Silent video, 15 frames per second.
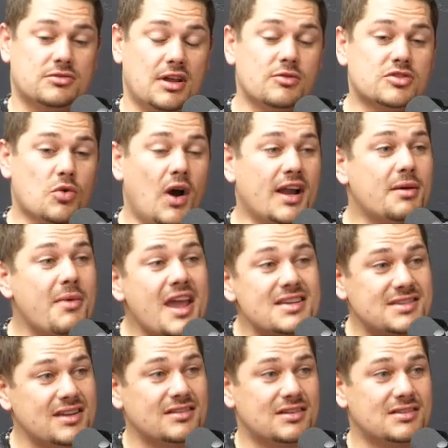quite
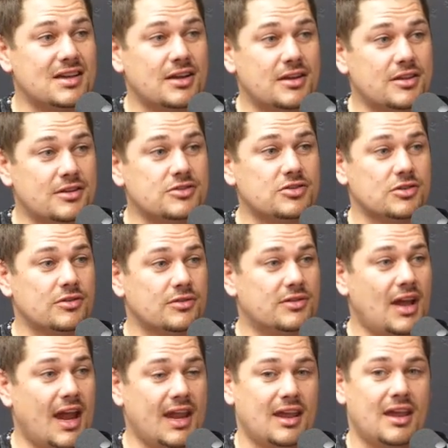amazing, to tell you the truth.
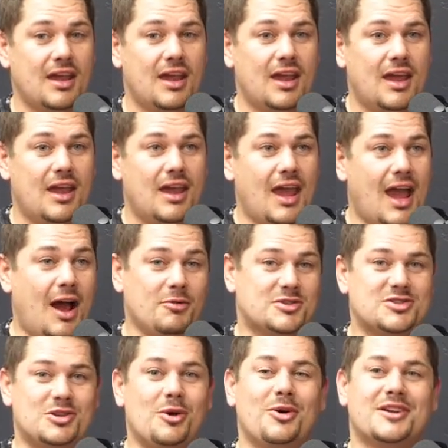I was
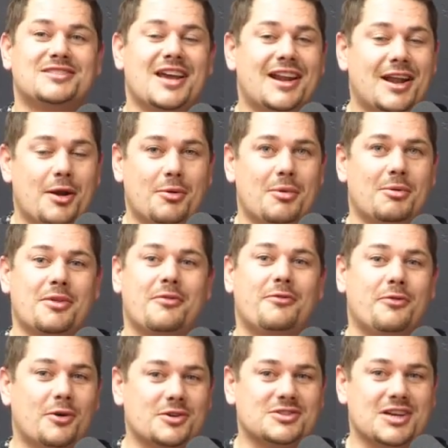so excited. I remember the
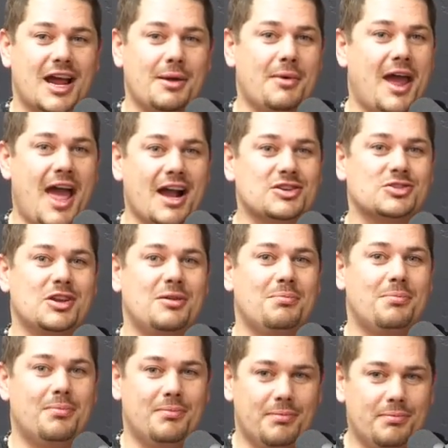first time I actually
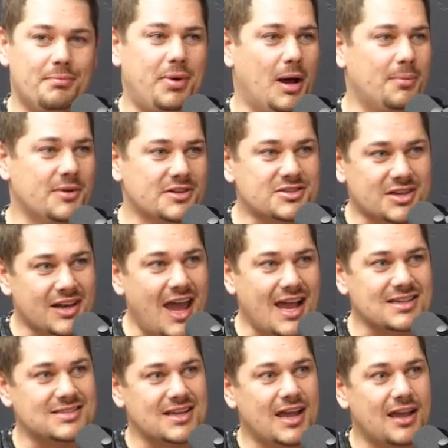published an
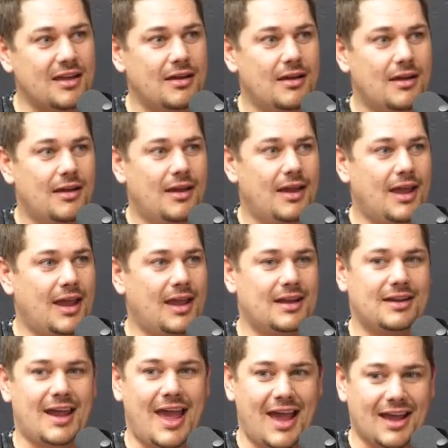asset
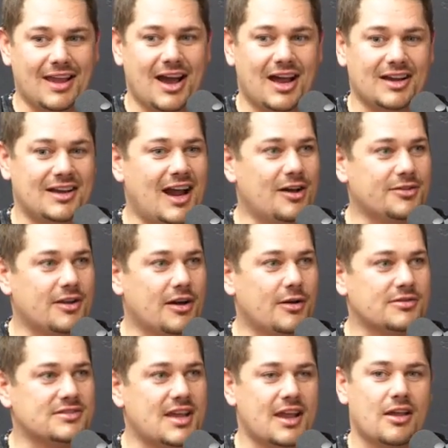and got it out there. I
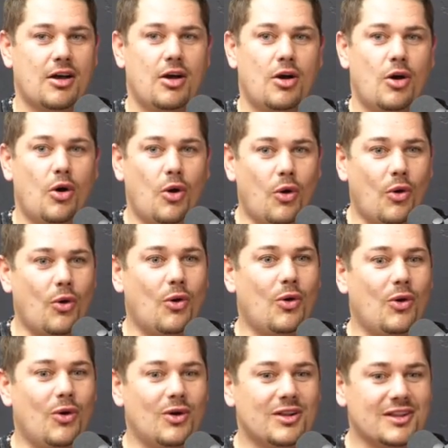was like,
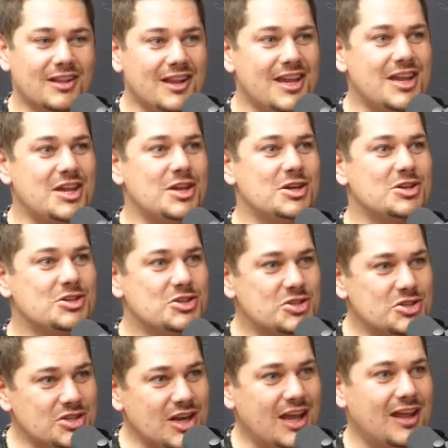holy
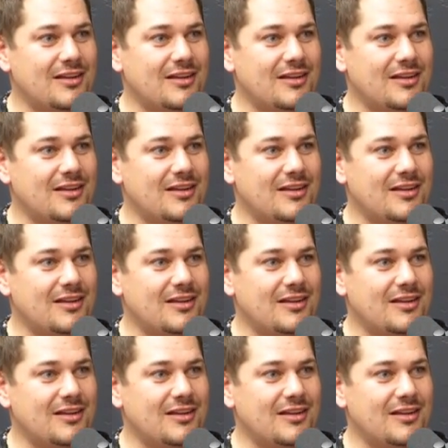shit.